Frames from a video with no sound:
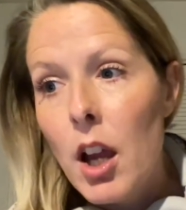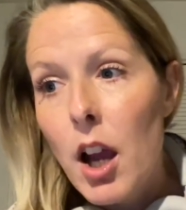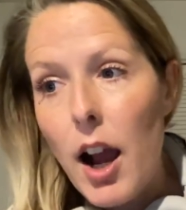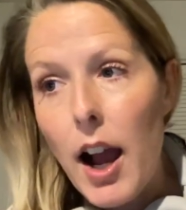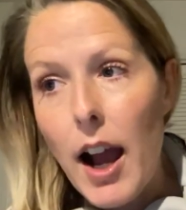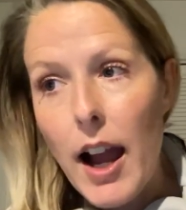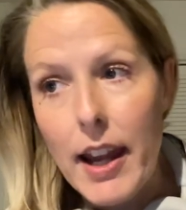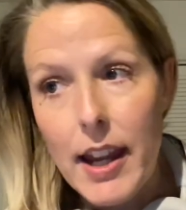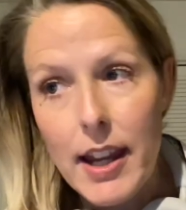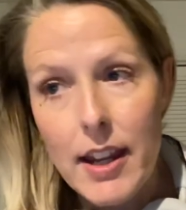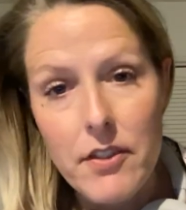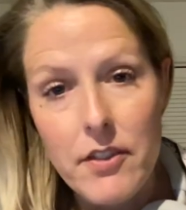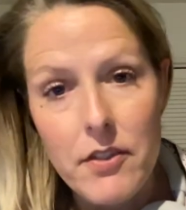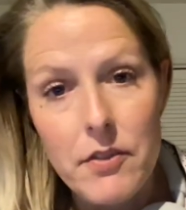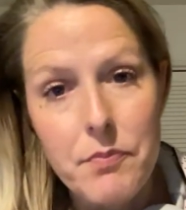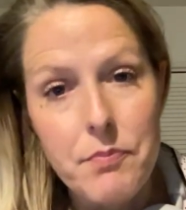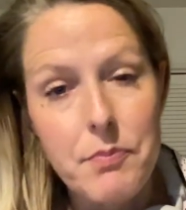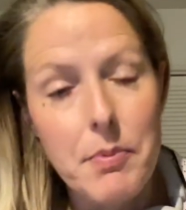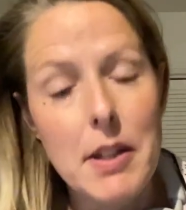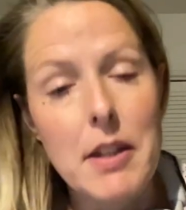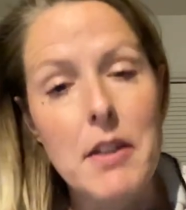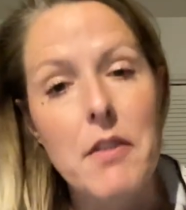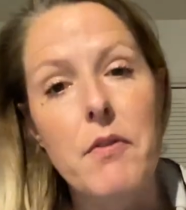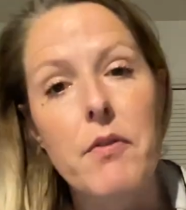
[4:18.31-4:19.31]
I have
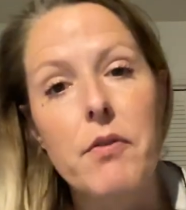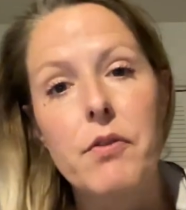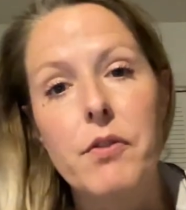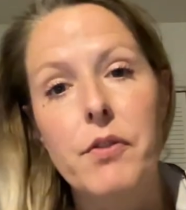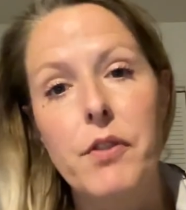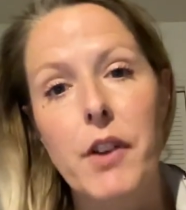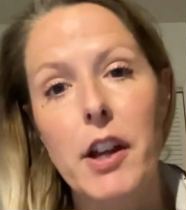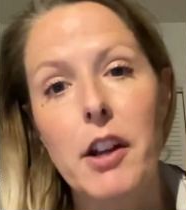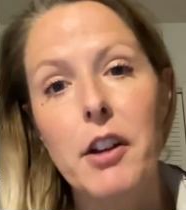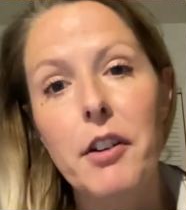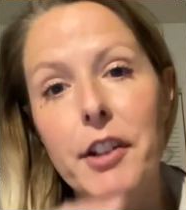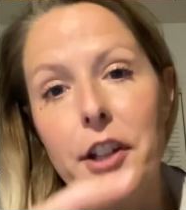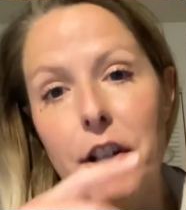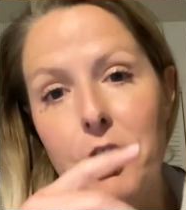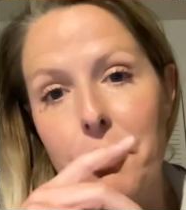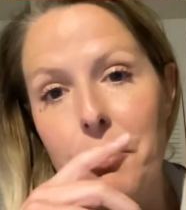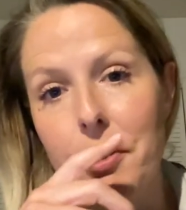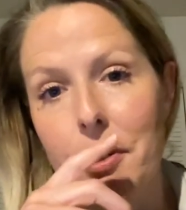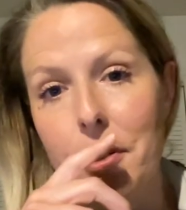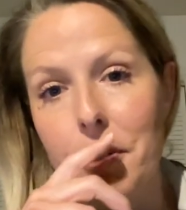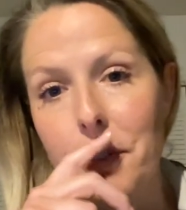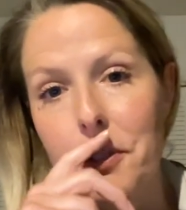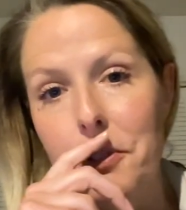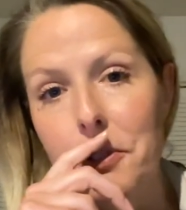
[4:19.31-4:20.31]
been very
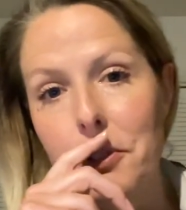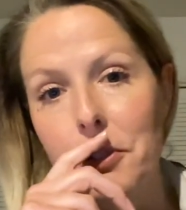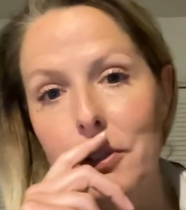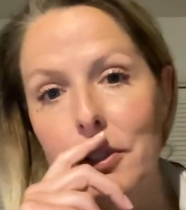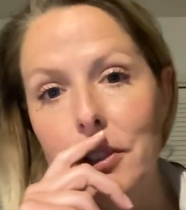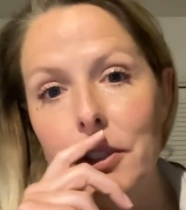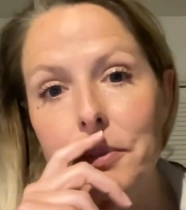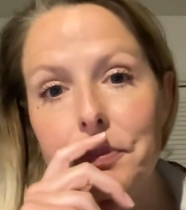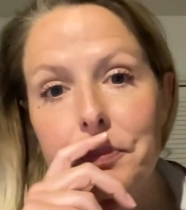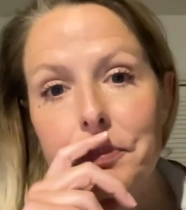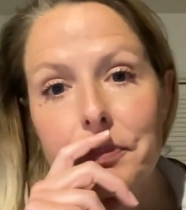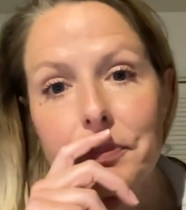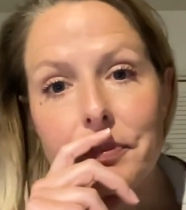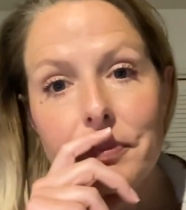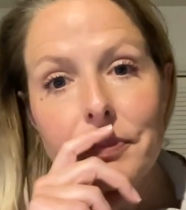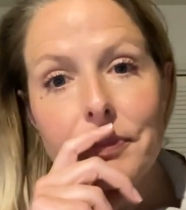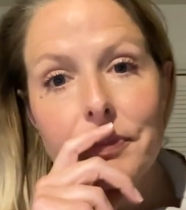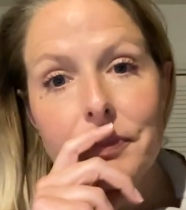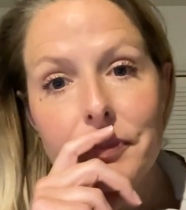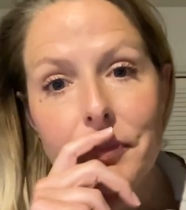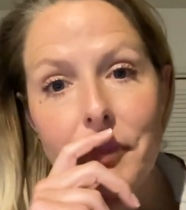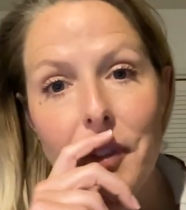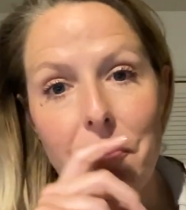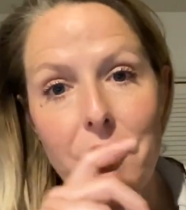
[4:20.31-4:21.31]
critical
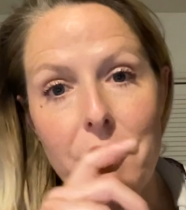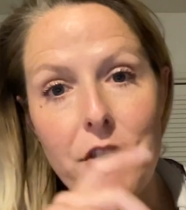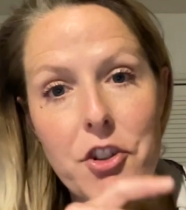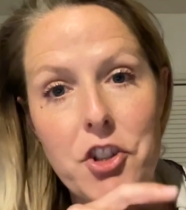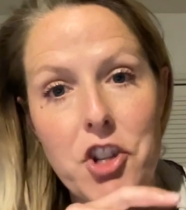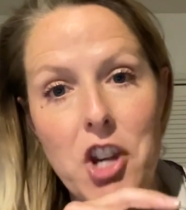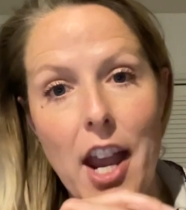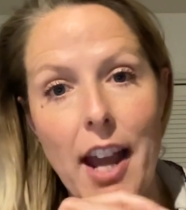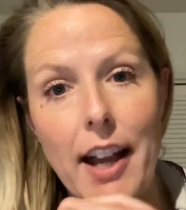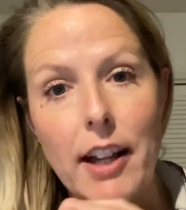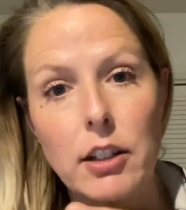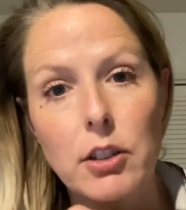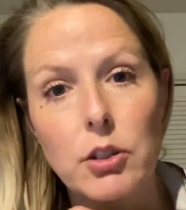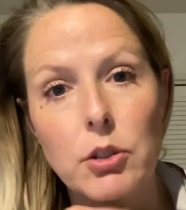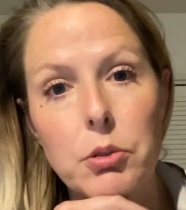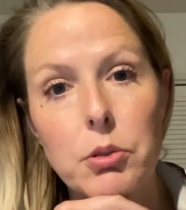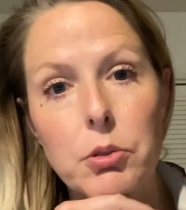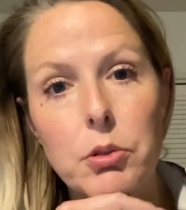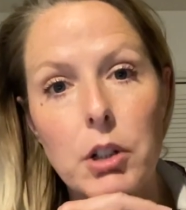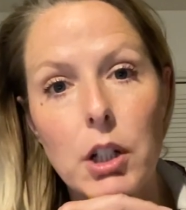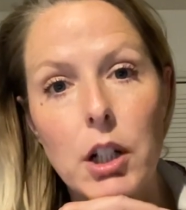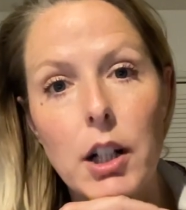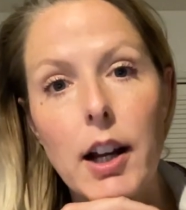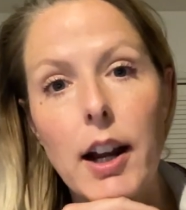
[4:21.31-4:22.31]
of the JAG
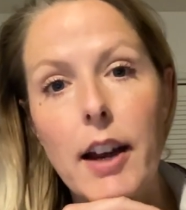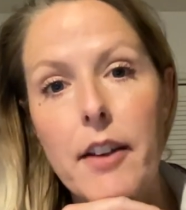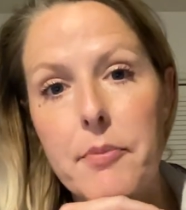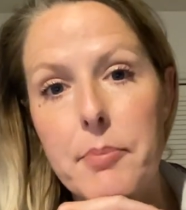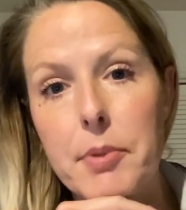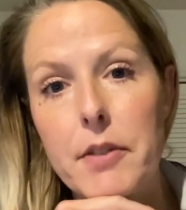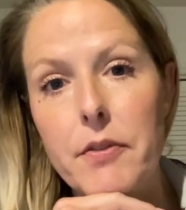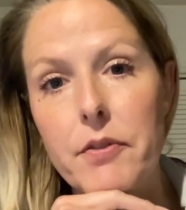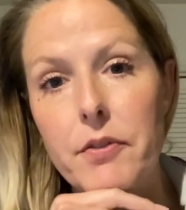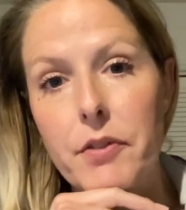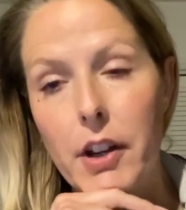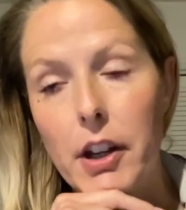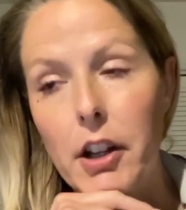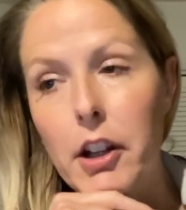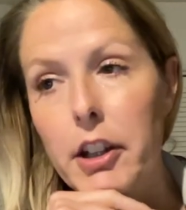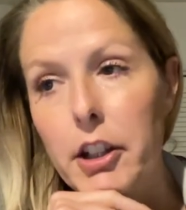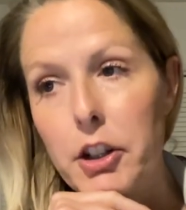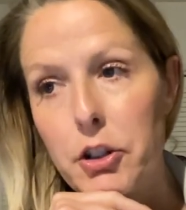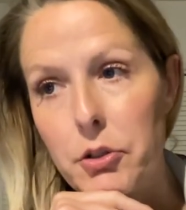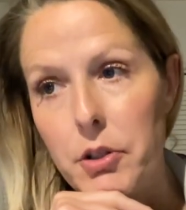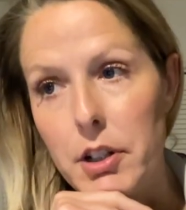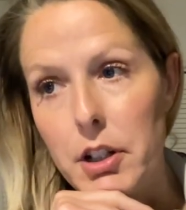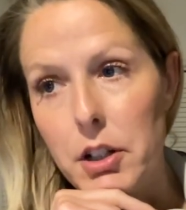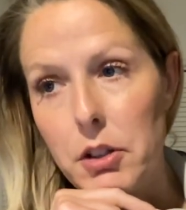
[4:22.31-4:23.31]
Corps. I've been very
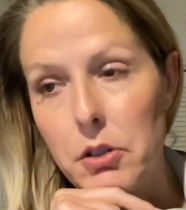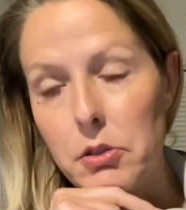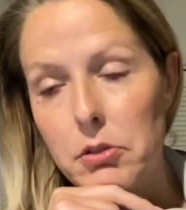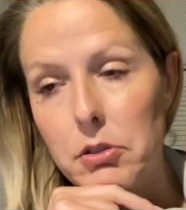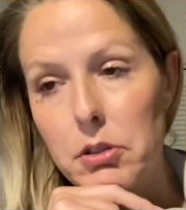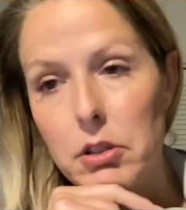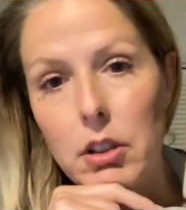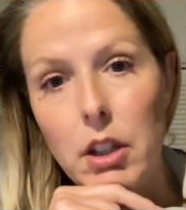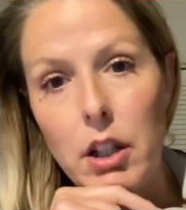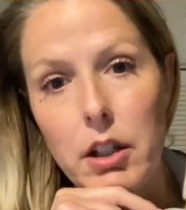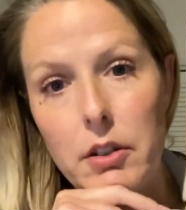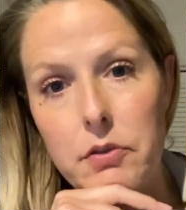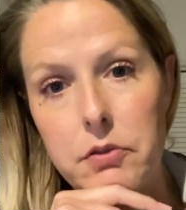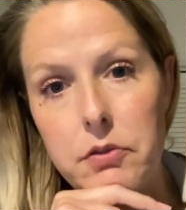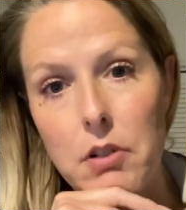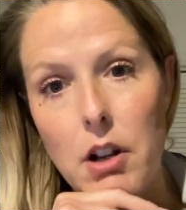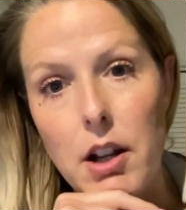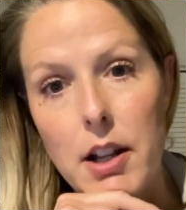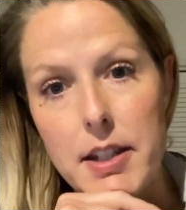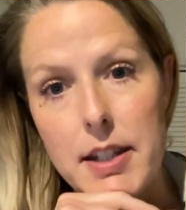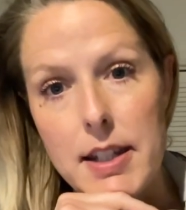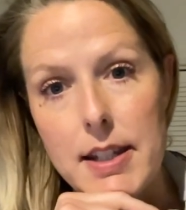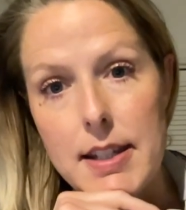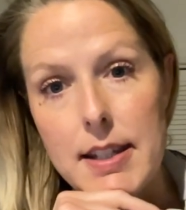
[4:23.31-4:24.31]
critical of
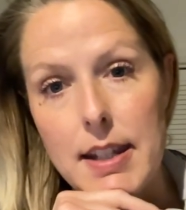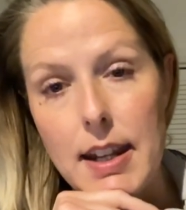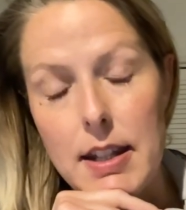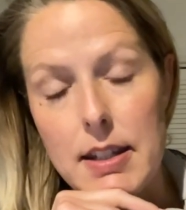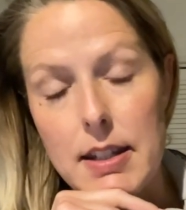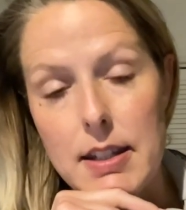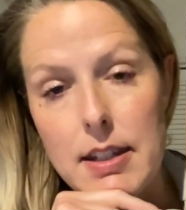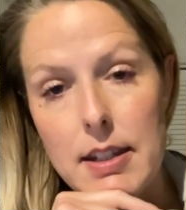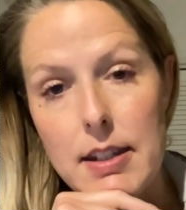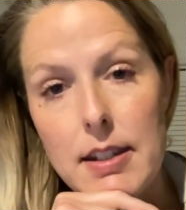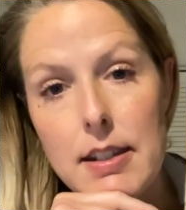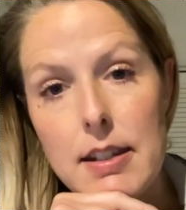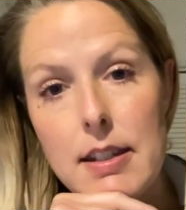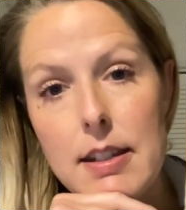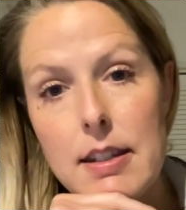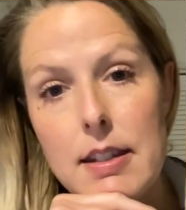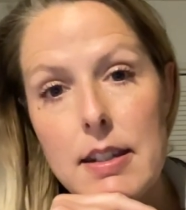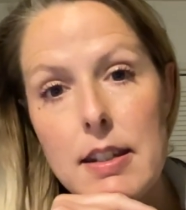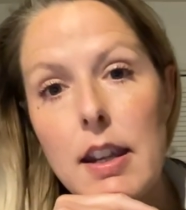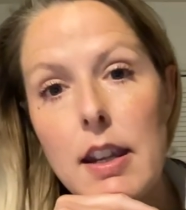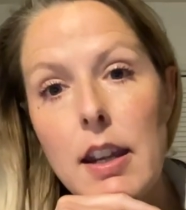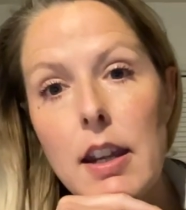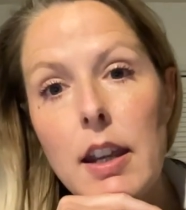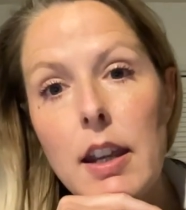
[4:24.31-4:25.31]
Ron DeSantis